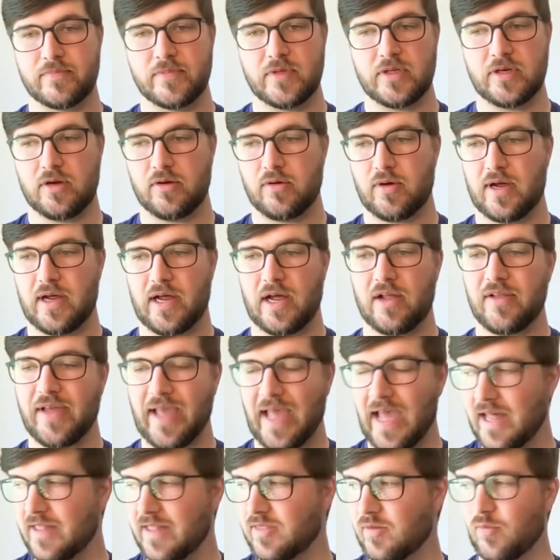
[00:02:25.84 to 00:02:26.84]
I
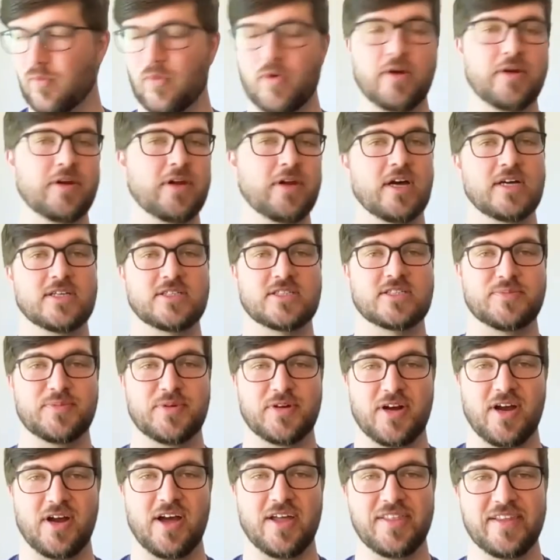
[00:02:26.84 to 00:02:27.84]
only had the one
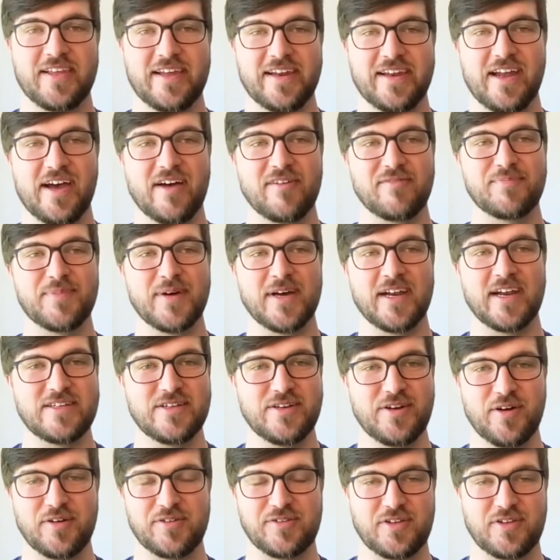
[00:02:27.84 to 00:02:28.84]
customer, oddly enough, but,
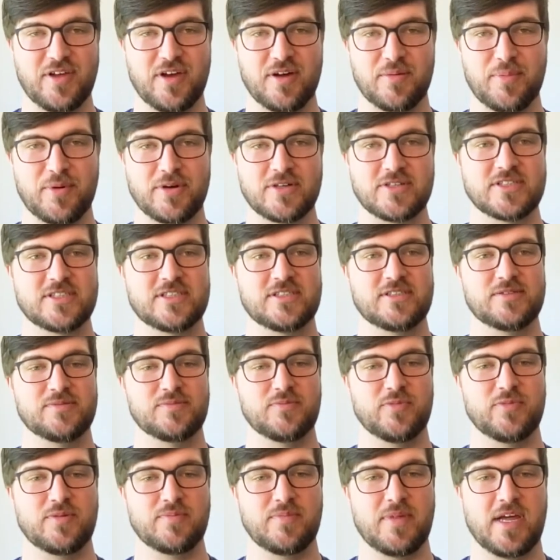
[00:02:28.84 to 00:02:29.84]
as a young
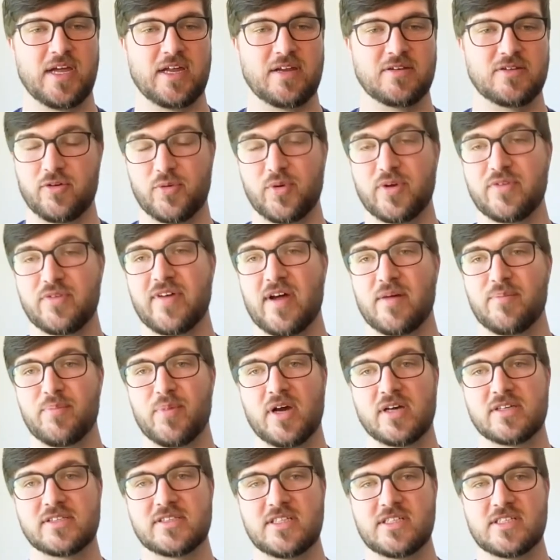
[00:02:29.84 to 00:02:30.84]
person would make
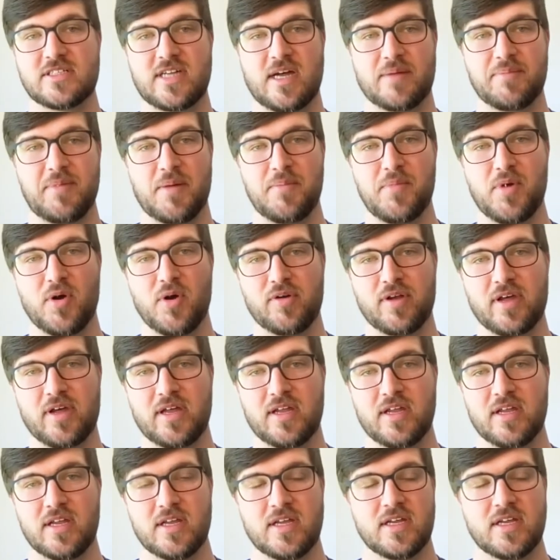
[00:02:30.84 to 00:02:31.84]
$25 each time I mowed
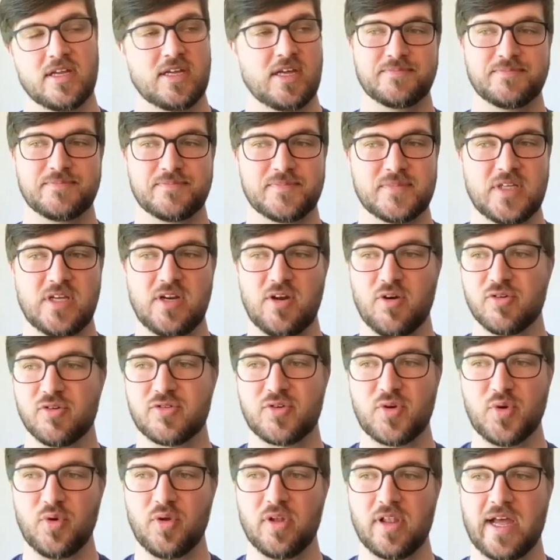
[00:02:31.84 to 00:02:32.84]
it. It
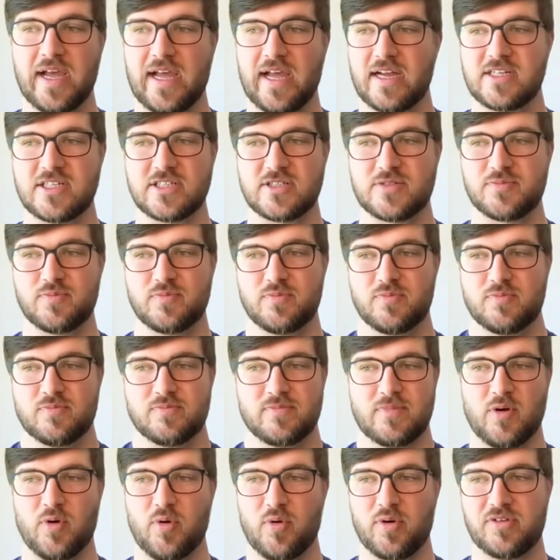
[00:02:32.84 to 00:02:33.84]
was cool. Like I just
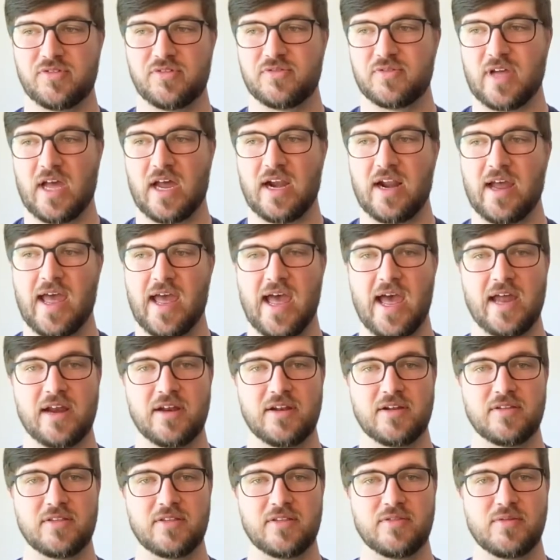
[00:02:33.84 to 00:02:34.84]
always kind of
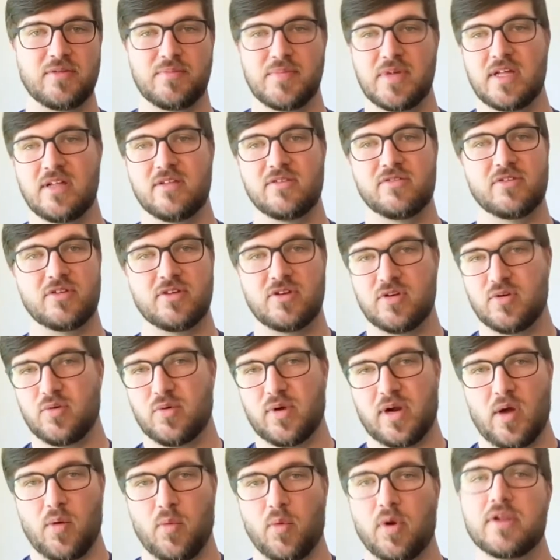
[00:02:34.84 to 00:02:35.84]
had the means to do
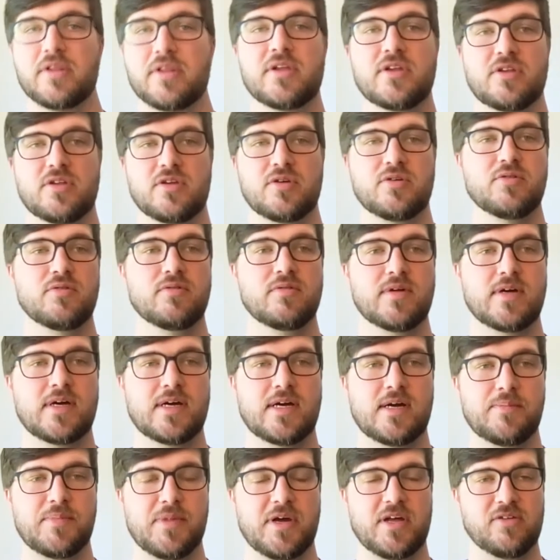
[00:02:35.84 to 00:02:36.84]
what I wanted to do.
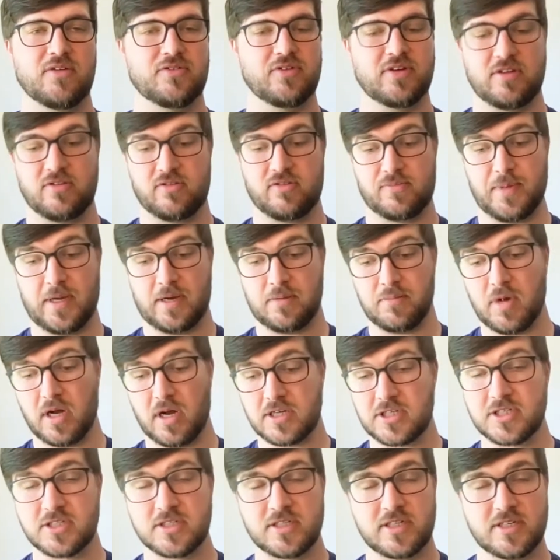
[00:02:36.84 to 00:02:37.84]
I also didn't spend
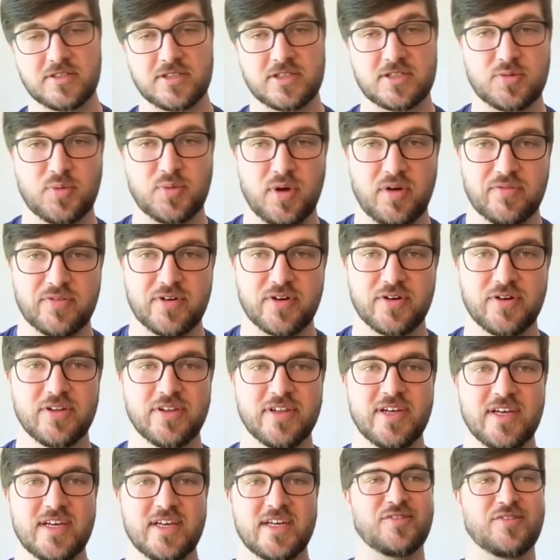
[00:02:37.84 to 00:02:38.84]
much as a
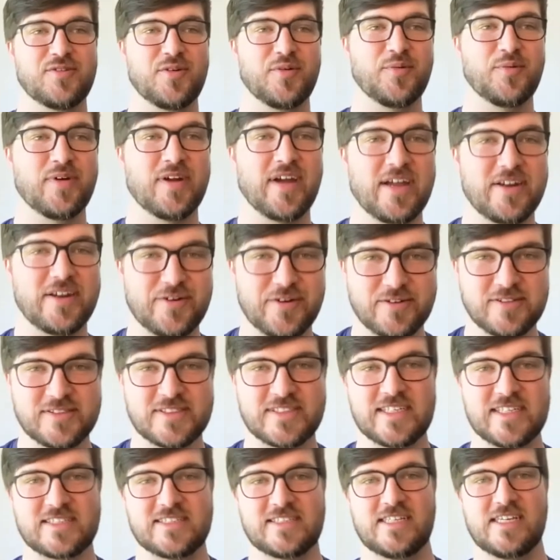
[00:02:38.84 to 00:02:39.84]
12-year-old. So when I turned
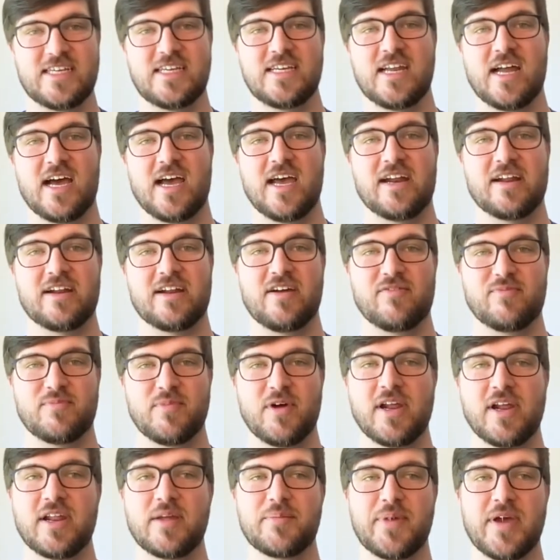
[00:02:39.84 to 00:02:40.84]
16, I had enough
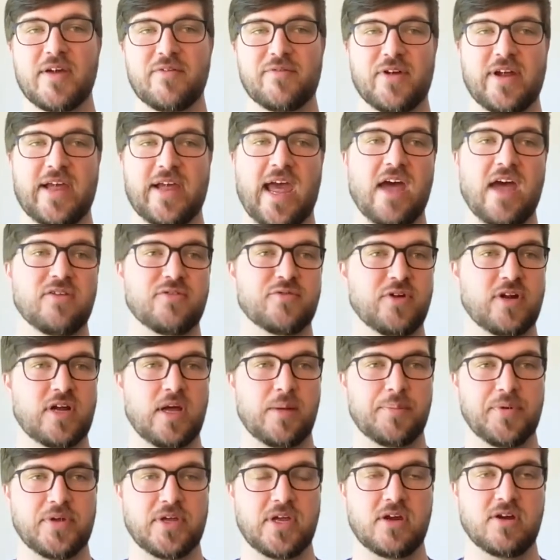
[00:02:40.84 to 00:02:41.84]
money to pay for gas for a
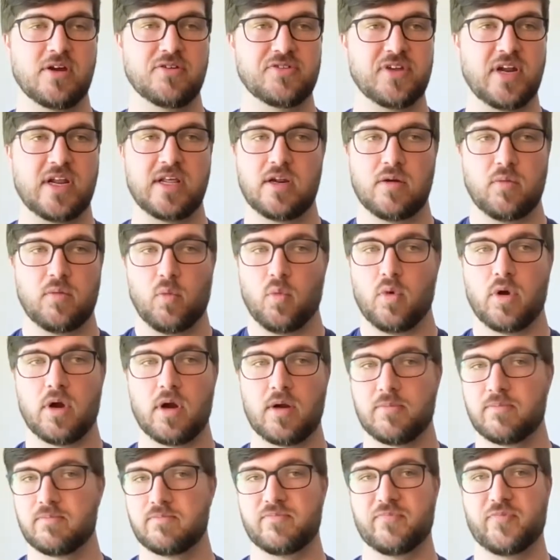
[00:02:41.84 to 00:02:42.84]
couple of years, and I didn't
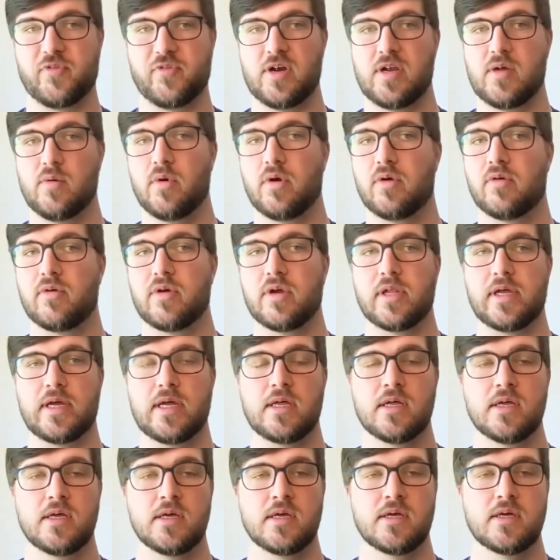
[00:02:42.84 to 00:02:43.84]
work for anyone
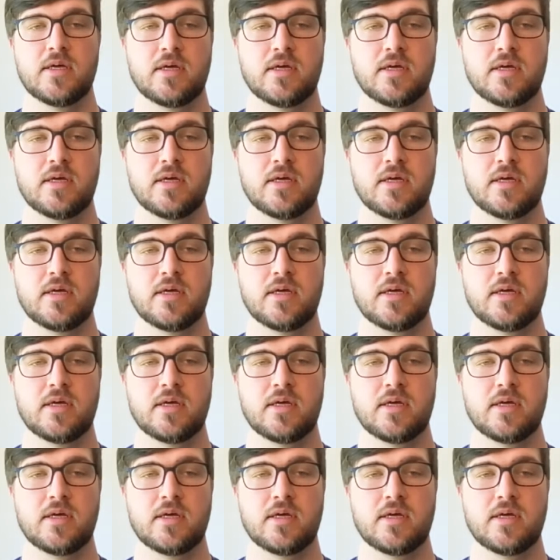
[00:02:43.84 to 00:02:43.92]
really.